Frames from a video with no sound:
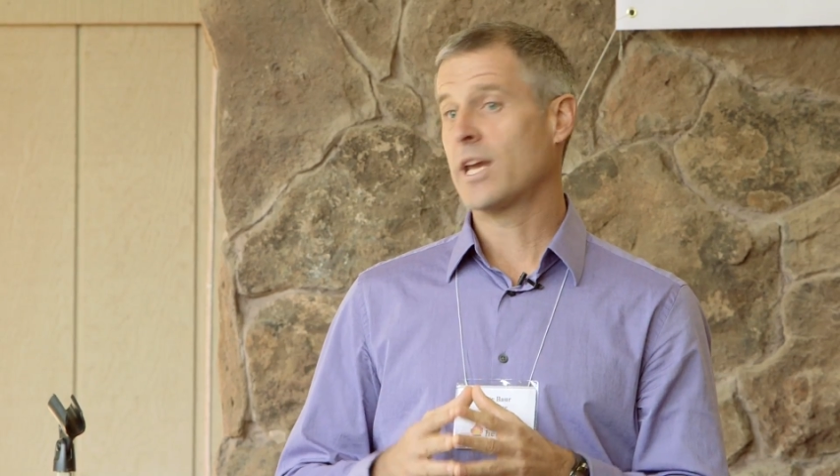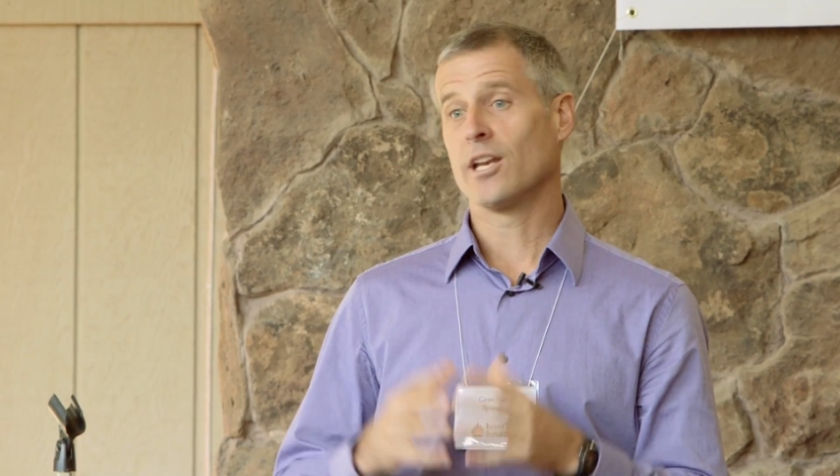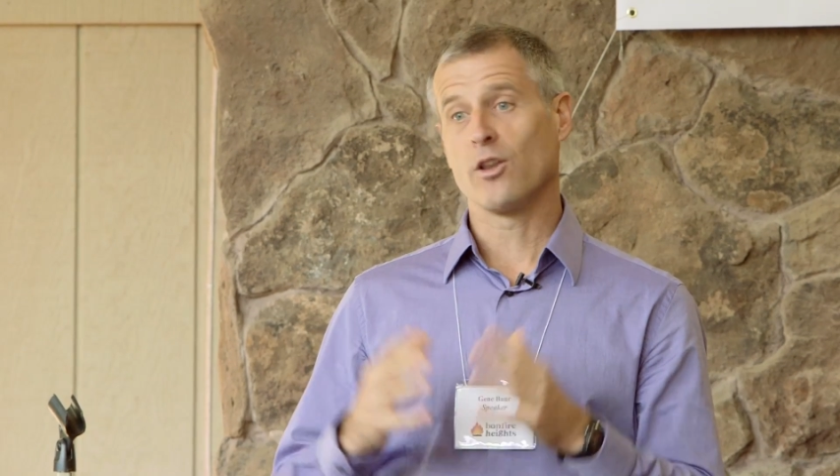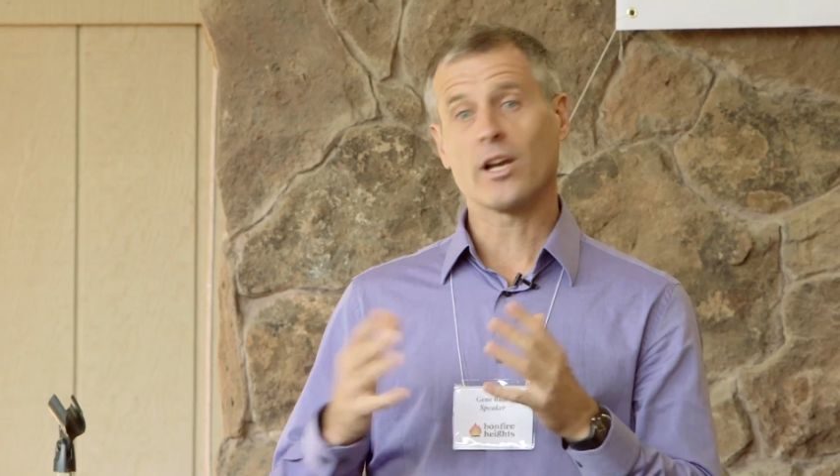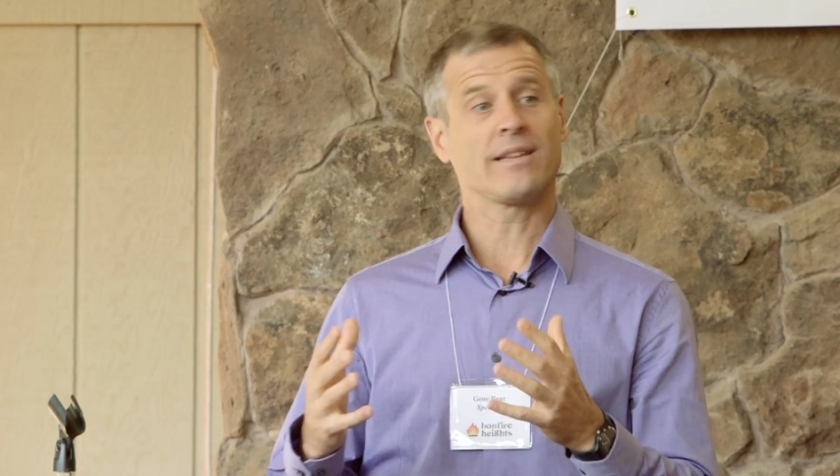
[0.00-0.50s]
can
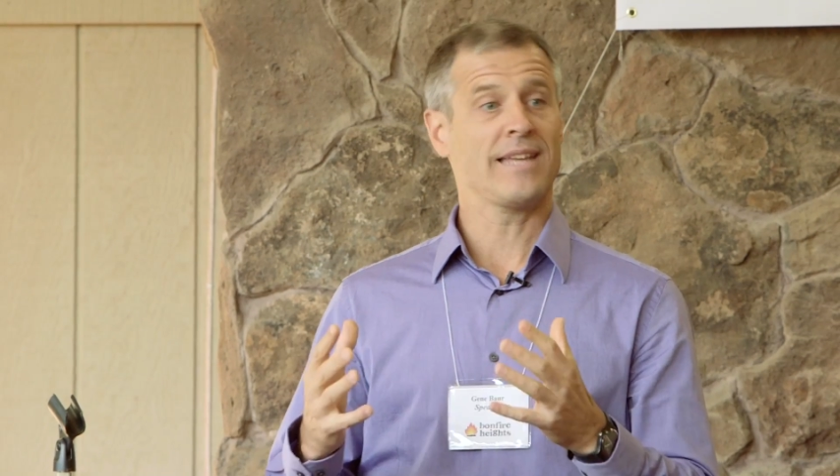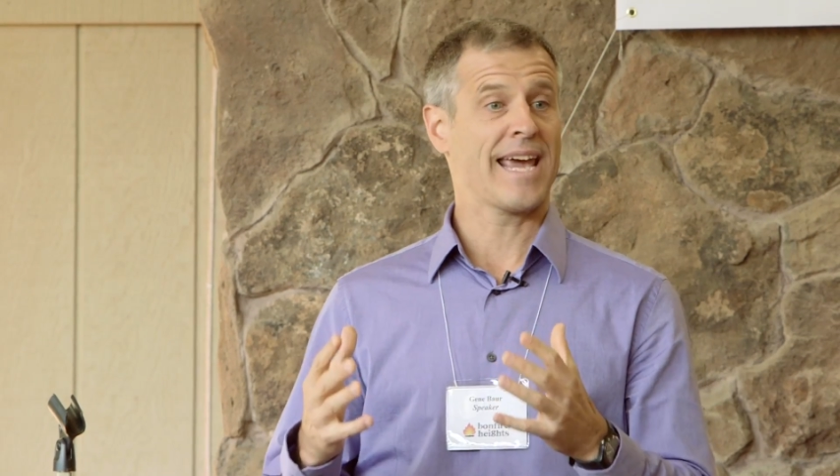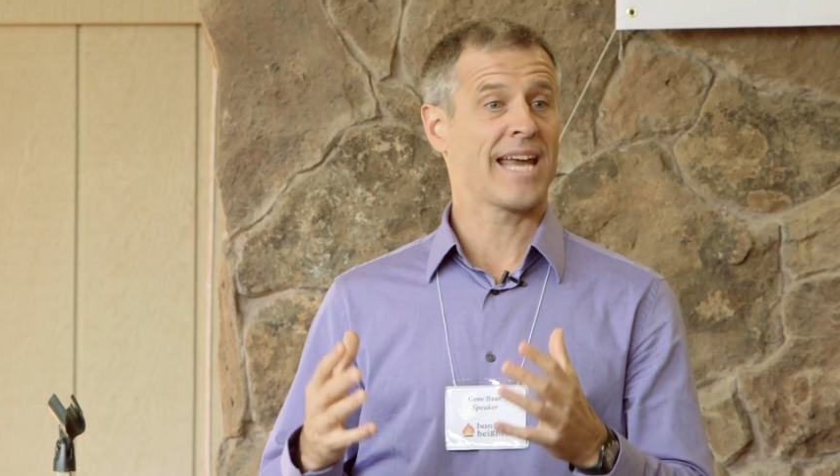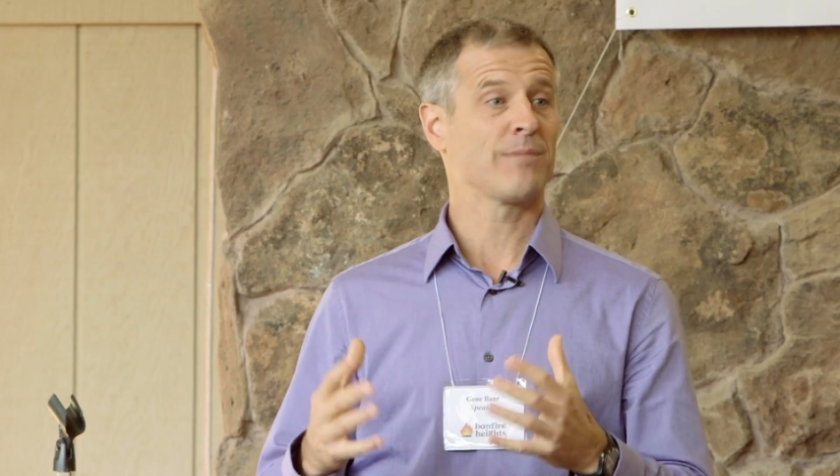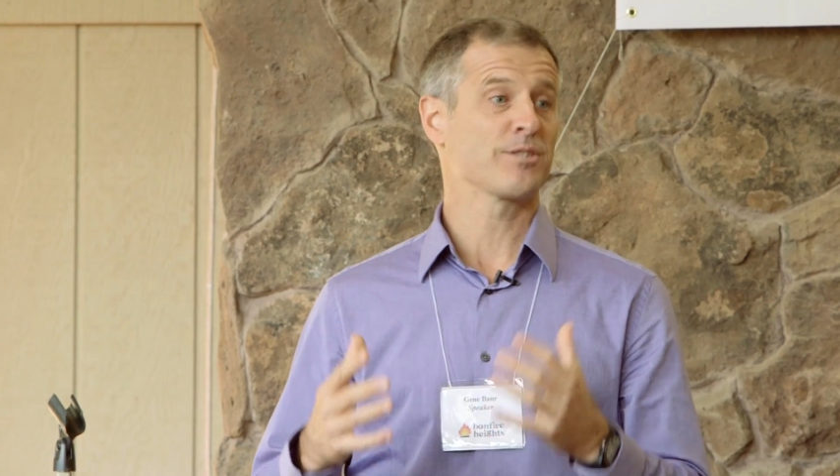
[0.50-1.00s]
look at the
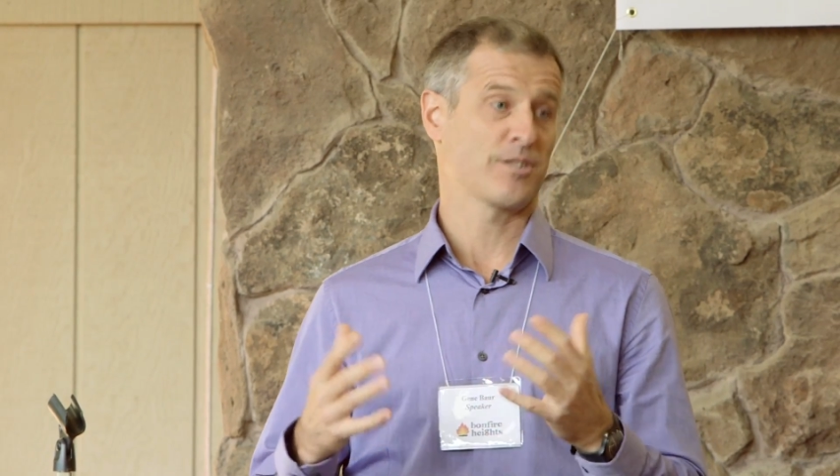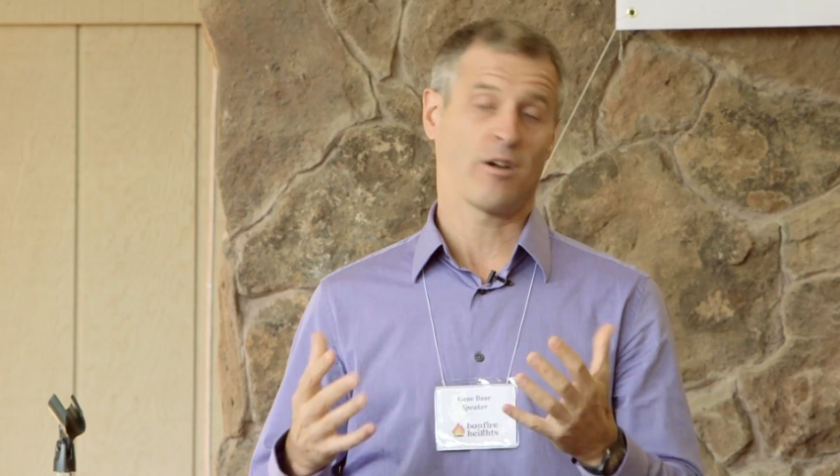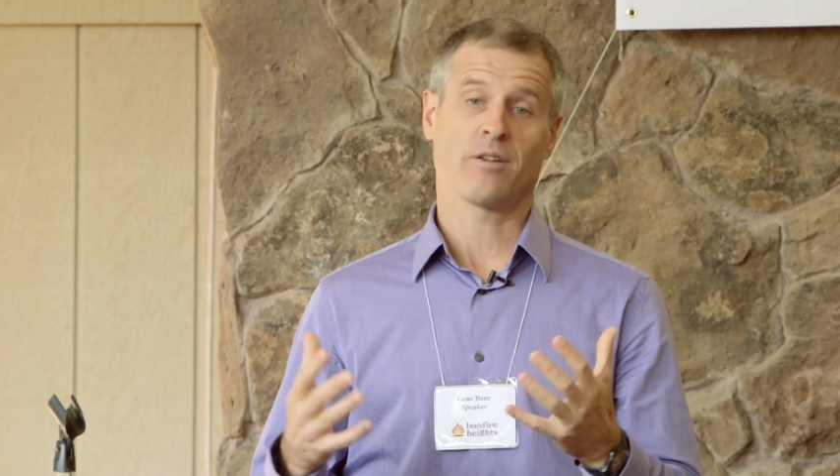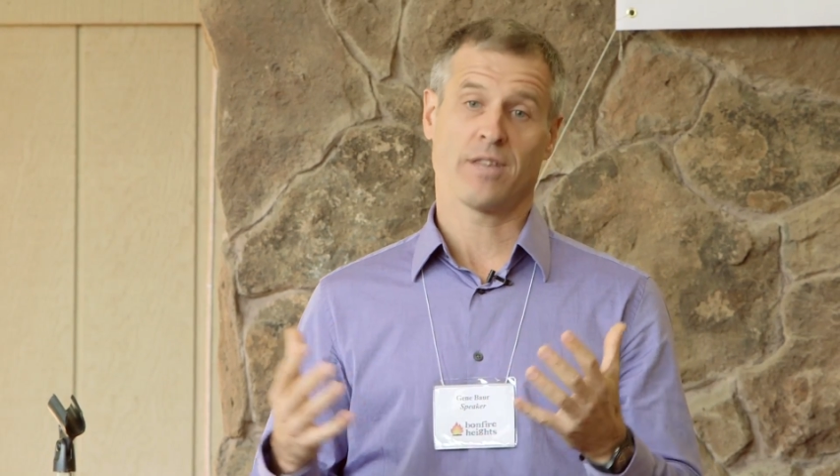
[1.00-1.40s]
animals and know